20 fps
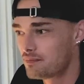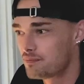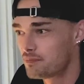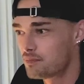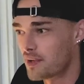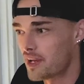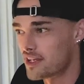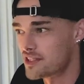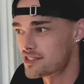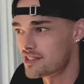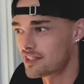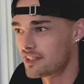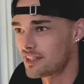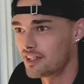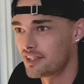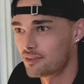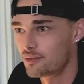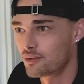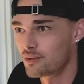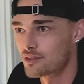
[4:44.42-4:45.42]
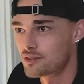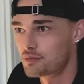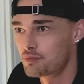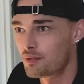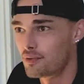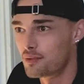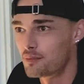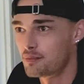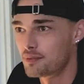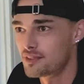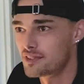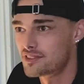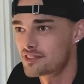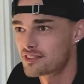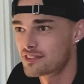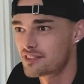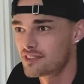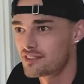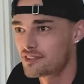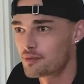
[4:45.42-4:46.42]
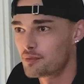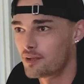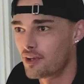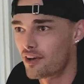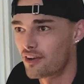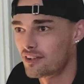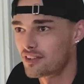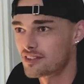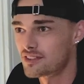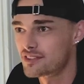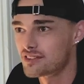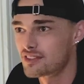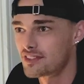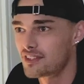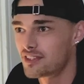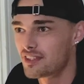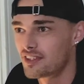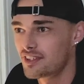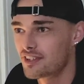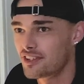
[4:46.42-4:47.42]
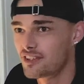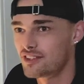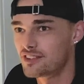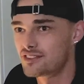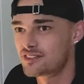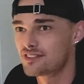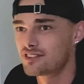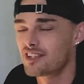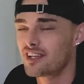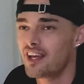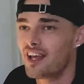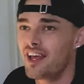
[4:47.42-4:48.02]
passion equals purpose, to be honest, because